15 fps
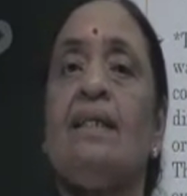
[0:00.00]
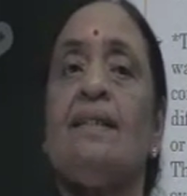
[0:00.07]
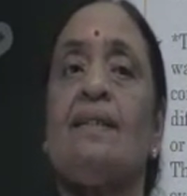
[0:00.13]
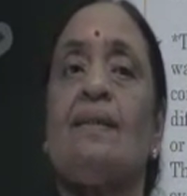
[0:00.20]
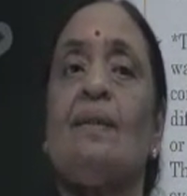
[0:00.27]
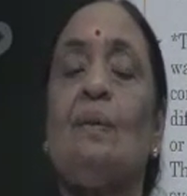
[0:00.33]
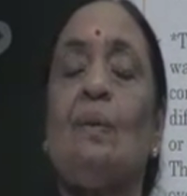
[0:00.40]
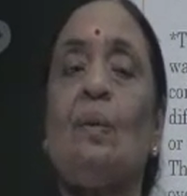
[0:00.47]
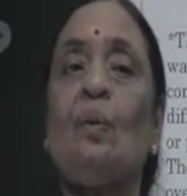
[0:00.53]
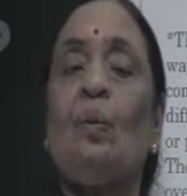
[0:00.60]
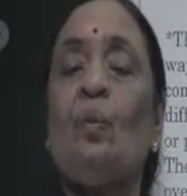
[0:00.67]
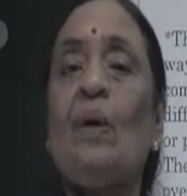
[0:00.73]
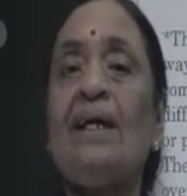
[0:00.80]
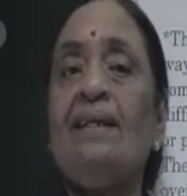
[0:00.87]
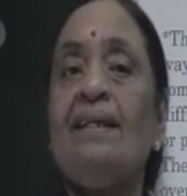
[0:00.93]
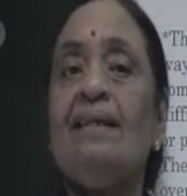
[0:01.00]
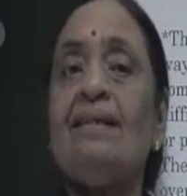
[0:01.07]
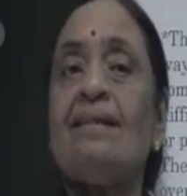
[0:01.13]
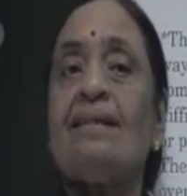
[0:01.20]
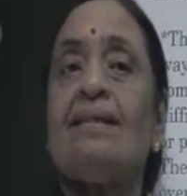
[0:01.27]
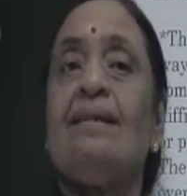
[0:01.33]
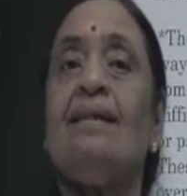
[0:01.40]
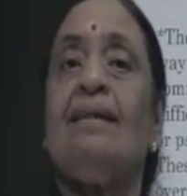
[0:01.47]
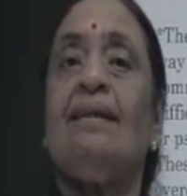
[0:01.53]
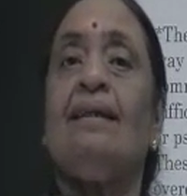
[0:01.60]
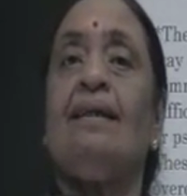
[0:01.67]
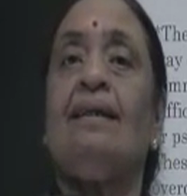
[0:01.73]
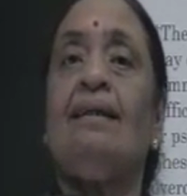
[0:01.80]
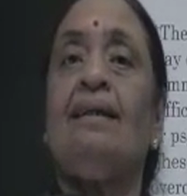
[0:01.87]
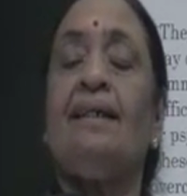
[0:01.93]
So, one is
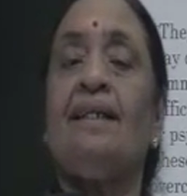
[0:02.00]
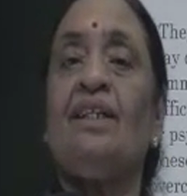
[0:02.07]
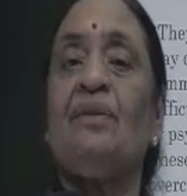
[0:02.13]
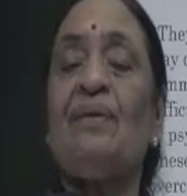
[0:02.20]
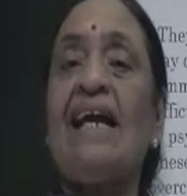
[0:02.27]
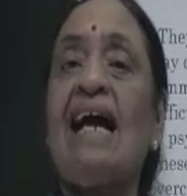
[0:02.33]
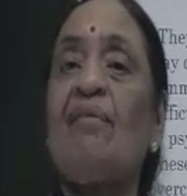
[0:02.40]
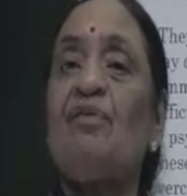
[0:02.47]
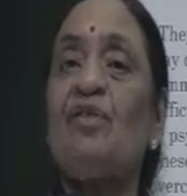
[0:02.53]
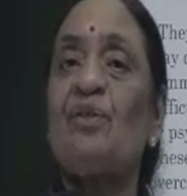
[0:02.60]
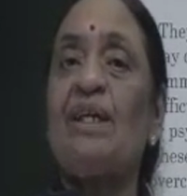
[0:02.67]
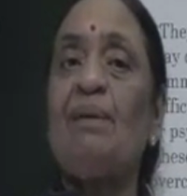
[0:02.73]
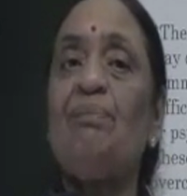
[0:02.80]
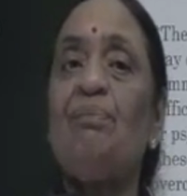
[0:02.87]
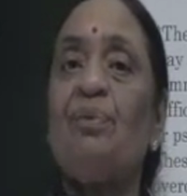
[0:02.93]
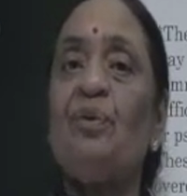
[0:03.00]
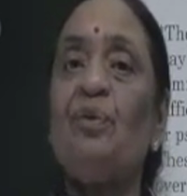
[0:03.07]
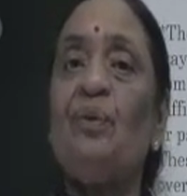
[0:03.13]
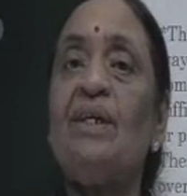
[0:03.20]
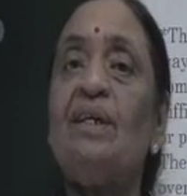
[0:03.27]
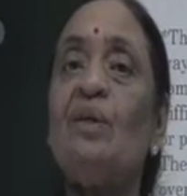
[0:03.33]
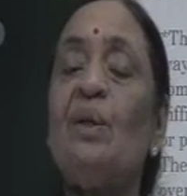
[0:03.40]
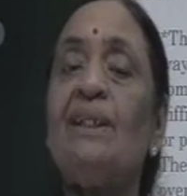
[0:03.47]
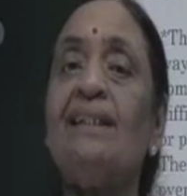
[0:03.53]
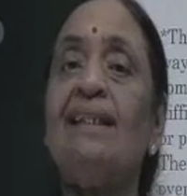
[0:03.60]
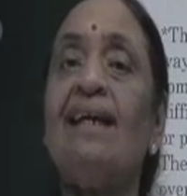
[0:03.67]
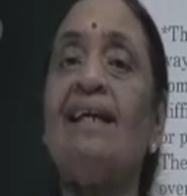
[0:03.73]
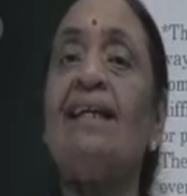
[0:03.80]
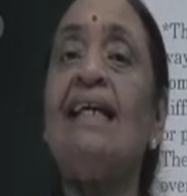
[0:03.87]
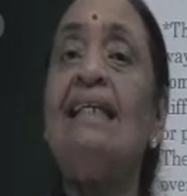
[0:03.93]
we have to work on
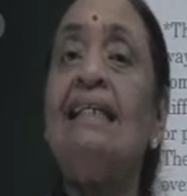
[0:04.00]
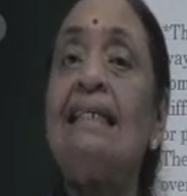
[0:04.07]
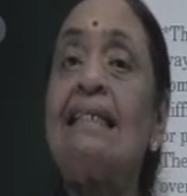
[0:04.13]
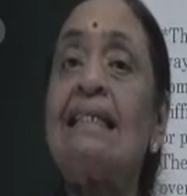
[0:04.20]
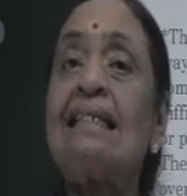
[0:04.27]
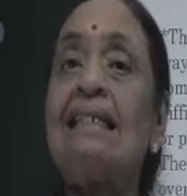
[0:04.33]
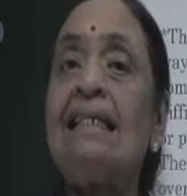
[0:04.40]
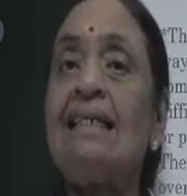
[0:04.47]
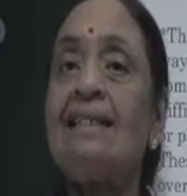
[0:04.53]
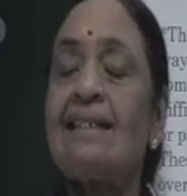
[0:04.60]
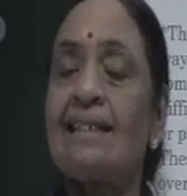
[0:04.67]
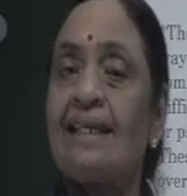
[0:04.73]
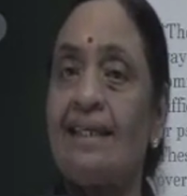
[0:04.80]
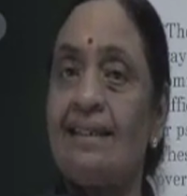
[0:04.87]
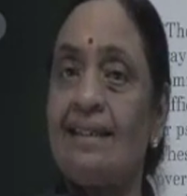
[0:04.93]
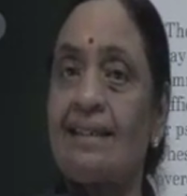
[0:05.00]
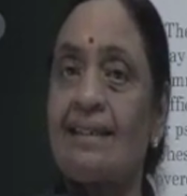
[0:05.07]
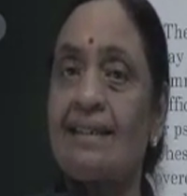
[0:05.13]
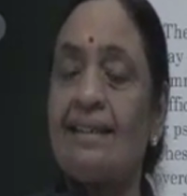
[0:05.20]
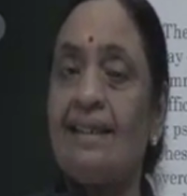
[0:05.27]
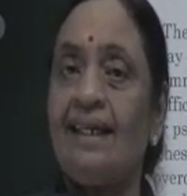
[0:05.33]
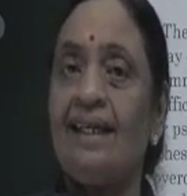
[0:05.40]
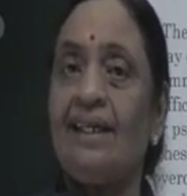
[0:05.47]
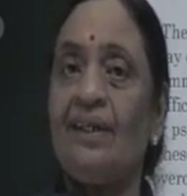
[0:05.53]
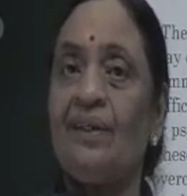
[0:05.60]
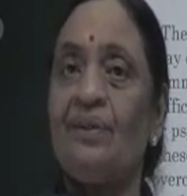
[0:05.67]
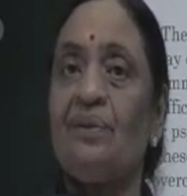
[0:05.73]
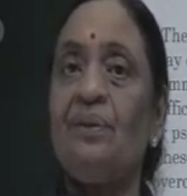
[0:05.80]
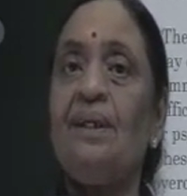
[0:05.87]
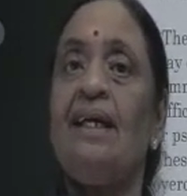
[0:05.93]
their listening skills.
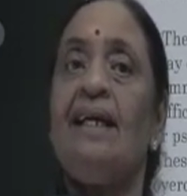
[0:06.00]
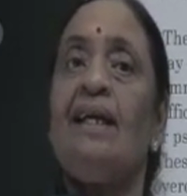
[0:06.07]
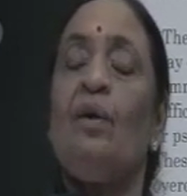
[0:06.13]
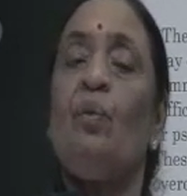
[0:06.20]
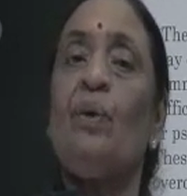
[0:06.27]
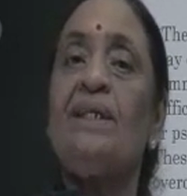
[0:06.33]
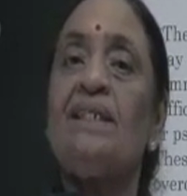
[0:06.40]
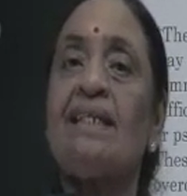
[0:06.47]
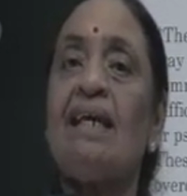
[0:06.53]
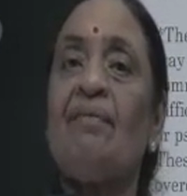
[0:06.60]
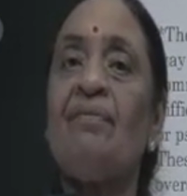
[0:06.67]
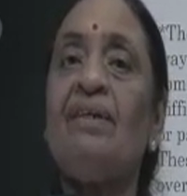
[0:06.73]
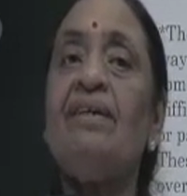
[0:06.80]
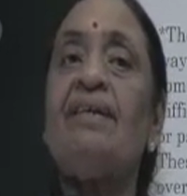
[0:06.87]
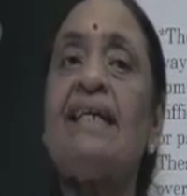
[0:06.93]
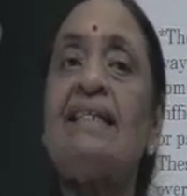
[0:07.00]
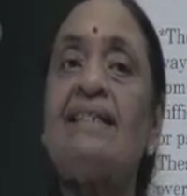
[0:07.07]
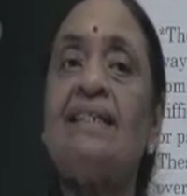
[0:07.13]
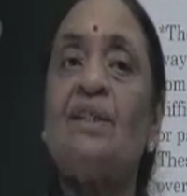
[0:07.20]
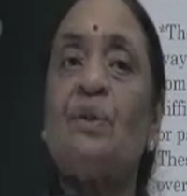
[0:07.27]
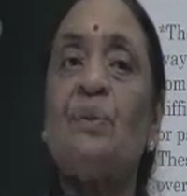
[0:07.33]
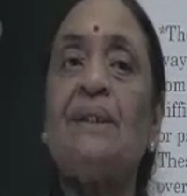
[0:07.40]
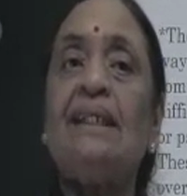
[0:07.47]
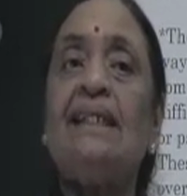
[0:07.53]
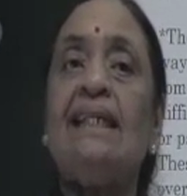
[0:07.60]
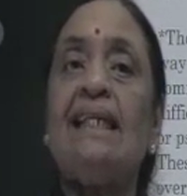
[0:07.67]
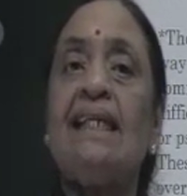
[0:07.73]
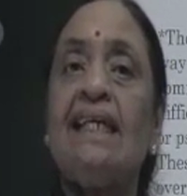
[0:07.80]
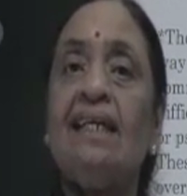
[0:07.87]
Whatever residual